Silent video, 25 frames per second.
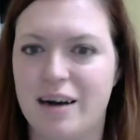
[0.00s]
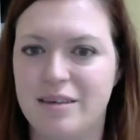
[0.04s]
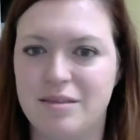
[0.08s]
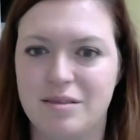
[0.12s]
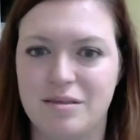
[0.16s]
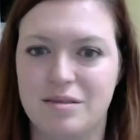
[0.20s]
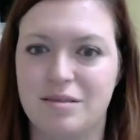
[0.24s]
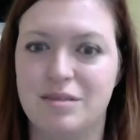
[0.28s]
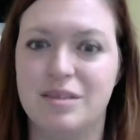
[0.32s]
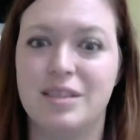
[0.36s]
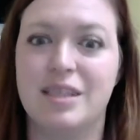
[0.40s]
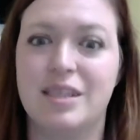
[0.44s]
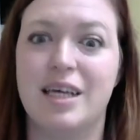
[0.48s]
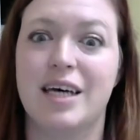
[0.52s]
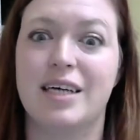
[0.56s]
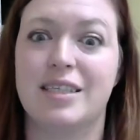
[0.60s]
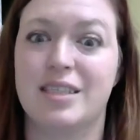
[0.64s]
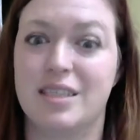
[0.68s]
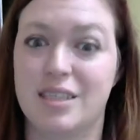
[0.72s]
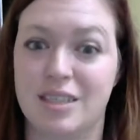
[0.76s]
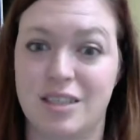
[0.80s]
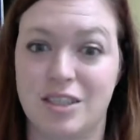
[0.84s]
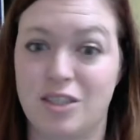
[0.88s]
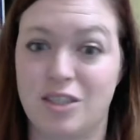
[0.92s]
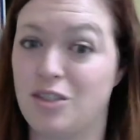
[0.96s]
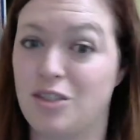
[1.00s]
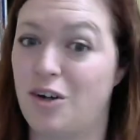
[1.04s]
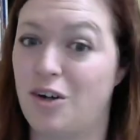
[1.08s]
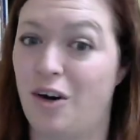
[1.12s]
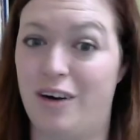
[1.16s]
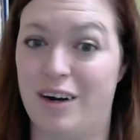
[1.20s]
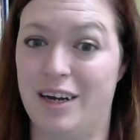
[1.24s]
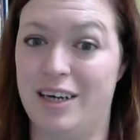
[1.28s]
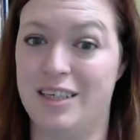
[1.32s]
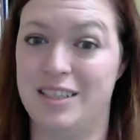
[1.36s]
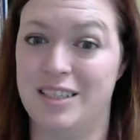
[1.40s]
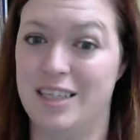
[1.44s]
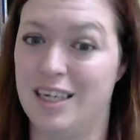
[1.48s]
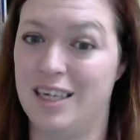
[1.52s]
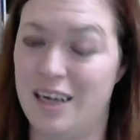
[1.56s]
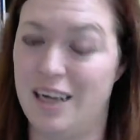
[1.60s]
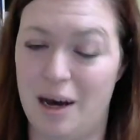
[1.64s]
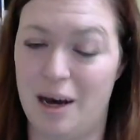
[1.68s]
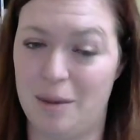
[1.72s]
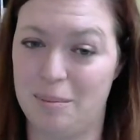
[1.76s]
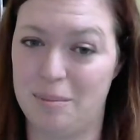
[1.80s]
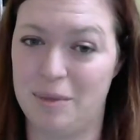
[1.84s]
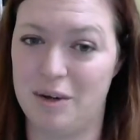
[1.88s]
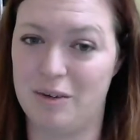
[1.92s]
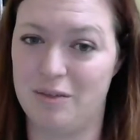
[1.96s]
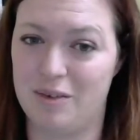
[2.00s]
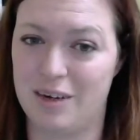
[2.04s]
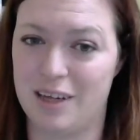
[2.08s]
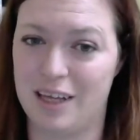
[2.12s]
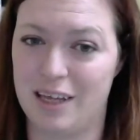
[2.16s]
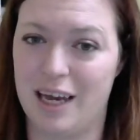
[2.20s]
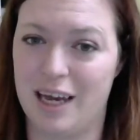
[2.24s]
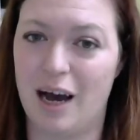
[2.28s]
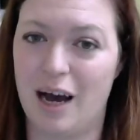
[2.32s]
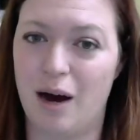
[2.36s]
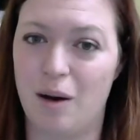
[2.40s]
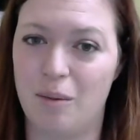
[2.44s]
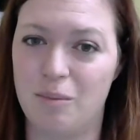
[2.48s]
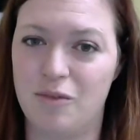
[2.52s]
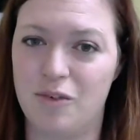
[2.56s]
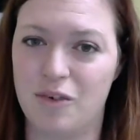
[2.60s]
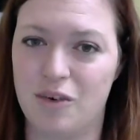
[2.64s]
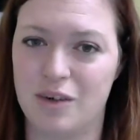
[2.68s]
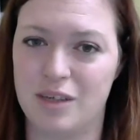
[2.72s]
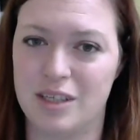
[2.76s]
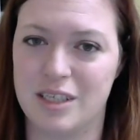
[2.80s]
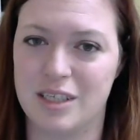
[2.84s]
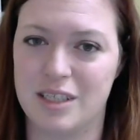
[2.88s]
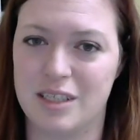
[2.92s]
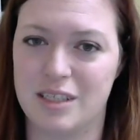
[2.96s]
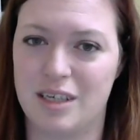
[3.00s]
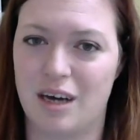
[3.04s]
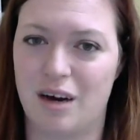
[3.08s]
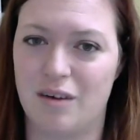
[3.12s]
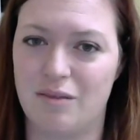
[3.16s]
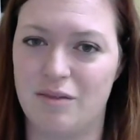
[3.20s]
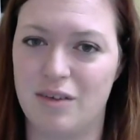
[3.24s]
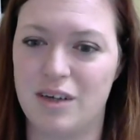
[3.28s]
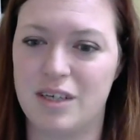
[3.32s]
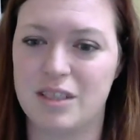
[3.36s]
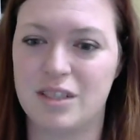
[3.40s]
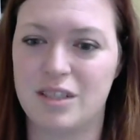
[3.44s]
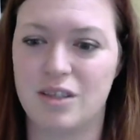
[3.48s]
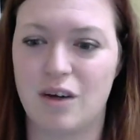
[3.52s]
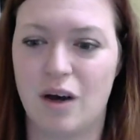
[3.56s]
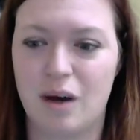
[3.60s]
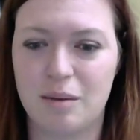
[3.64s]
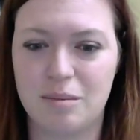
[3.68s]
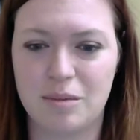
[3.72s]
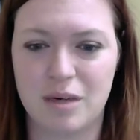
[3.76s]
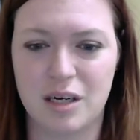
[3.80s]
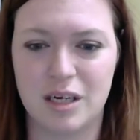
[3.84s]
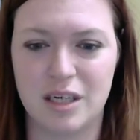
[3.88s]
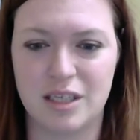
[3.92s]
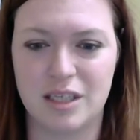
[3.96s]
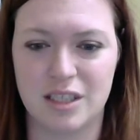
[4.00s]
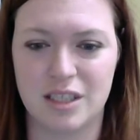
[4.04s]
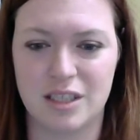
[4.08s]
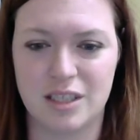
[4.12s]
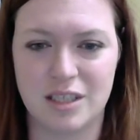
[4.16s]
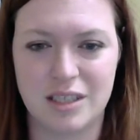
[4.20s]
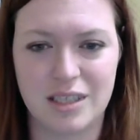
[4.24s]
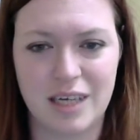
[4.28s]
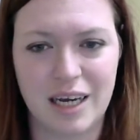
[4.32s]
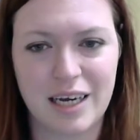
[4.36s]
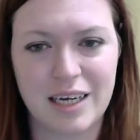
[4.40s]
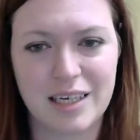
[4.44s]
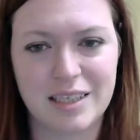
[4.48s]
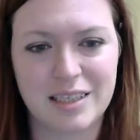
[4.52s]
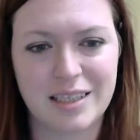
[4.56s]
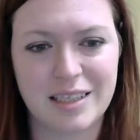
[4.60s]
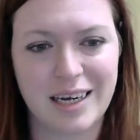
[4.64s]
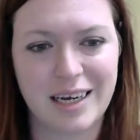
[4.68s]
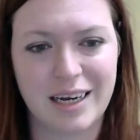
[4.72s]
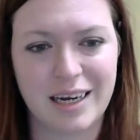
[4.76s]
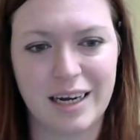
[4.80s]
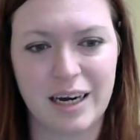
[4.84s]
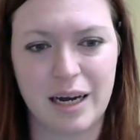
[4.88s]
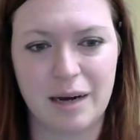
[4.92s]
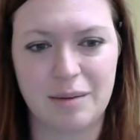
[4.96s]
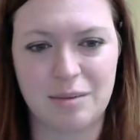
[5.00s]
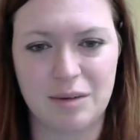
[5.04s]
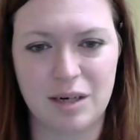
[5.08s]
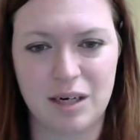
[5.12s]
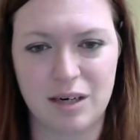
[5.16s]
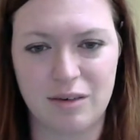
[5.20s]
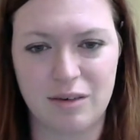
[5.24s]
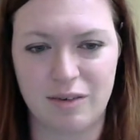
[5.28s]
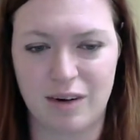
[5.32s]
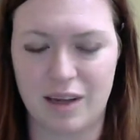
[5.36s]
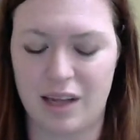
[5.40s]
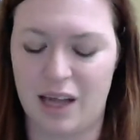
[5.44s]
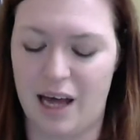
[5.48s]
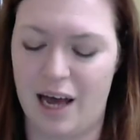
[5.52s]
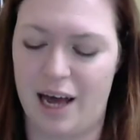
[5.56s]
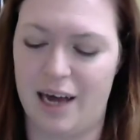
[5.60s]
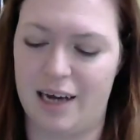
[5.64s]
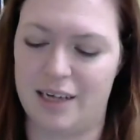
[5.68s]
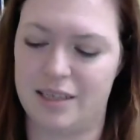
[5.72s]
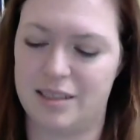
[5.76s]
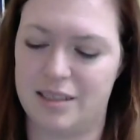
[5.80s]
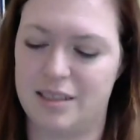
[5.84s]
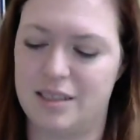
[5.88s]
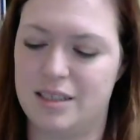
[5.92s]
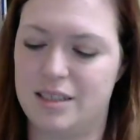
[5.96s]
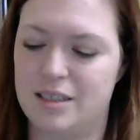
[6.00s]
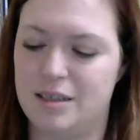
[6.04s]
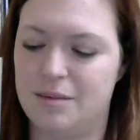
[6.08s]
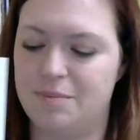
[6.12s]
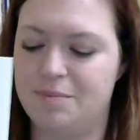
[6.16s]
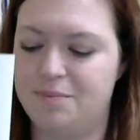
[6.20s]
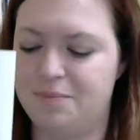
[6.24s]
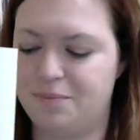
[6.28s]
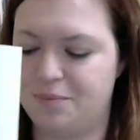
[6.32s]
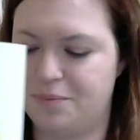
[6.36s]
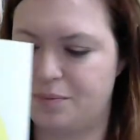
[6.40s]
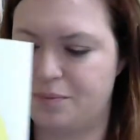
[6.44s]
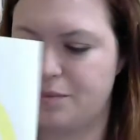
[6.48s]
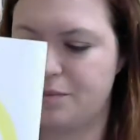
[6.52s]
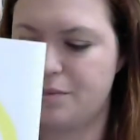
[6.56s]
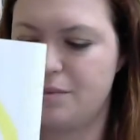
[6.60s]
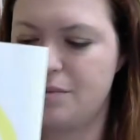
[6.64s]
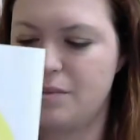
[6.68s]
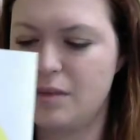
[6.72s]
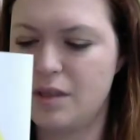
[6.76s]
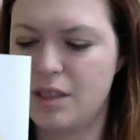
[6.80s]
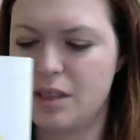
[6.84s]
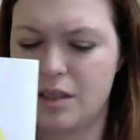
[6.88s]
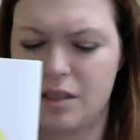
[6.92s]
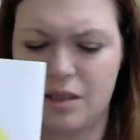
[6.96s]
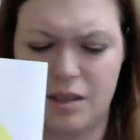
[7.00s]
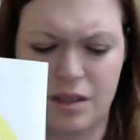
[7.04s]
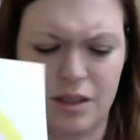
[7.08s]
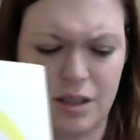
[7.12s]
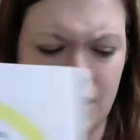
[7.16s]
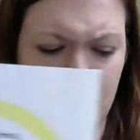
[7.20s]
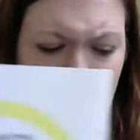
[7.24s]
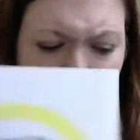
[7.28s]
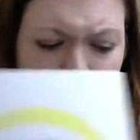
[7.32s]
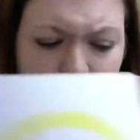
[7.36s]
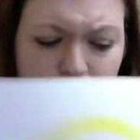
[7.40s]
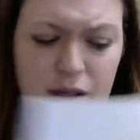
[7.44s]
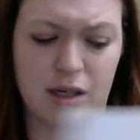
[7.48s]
this is starting to not be really helpful in this conflict. So I'm going to just take a second. I'm going to relax. So we're